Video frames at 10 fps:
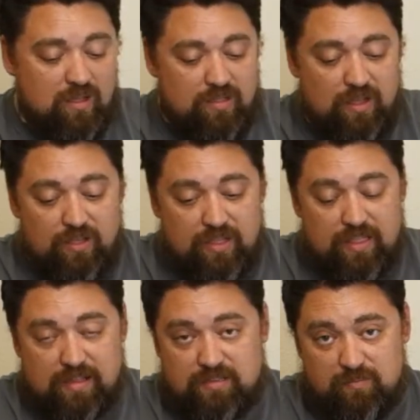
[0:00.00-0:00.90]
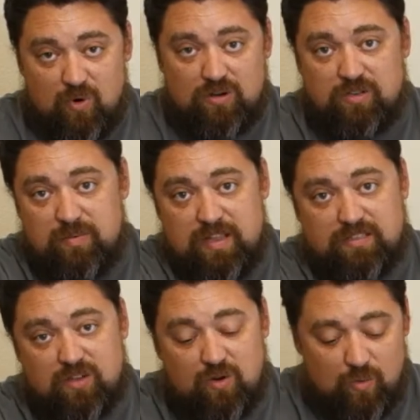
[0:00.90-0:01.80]
The other thing that's important to me
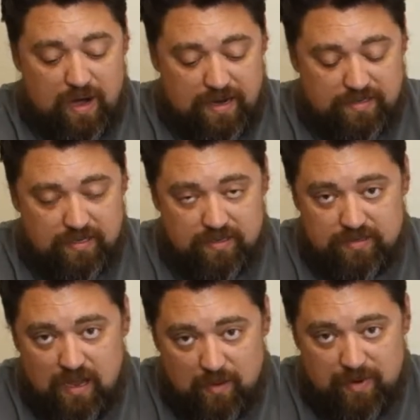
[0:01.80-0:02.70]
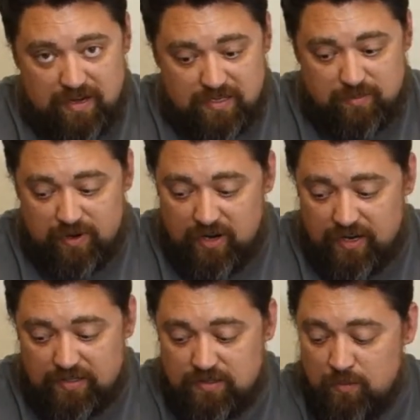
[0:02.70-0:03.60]
is a great typing
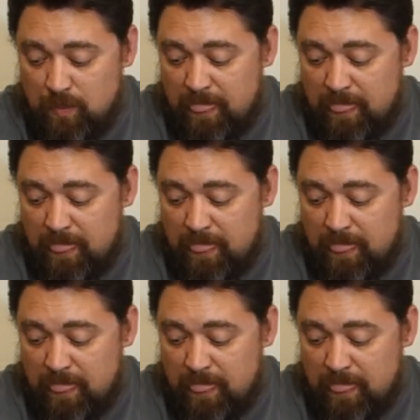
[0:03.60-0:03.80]
experience,